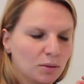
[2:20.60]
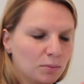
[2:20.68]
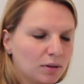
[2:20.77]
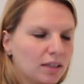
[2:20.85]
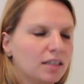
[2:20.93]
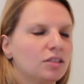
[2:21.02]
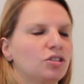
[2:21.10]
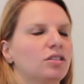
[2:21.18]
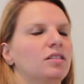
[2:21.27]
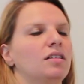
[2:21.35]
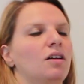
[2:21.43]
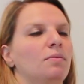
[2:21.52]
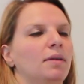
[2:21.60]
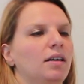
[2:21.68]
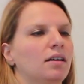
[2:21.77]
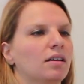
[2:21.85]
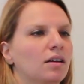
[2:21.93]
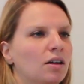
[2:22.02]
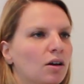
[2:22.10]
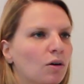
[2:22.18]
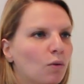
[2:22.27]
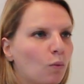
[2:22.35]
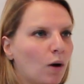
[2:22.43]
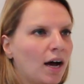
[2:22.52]
Please just tell me,
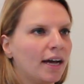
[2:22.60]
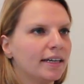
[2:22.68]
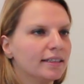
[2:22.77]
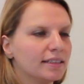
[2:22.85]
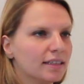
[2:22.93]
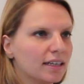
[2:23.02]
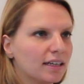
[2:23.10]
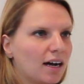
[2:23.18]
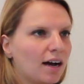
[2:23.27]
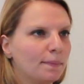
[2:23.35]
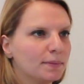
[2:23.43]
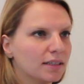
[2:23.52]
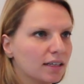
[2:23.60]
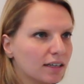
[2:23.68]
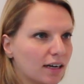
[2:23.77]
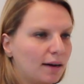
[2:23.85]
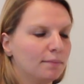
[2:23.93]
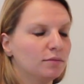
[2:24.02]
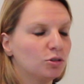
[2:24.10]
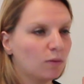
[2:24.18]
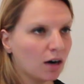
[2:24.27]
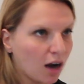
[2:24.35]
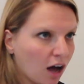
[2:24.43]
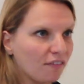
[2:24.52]
why did the cops come to
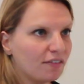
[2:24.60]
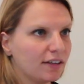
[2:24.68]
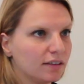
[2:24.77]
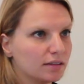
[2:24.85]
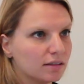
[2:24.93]
our office?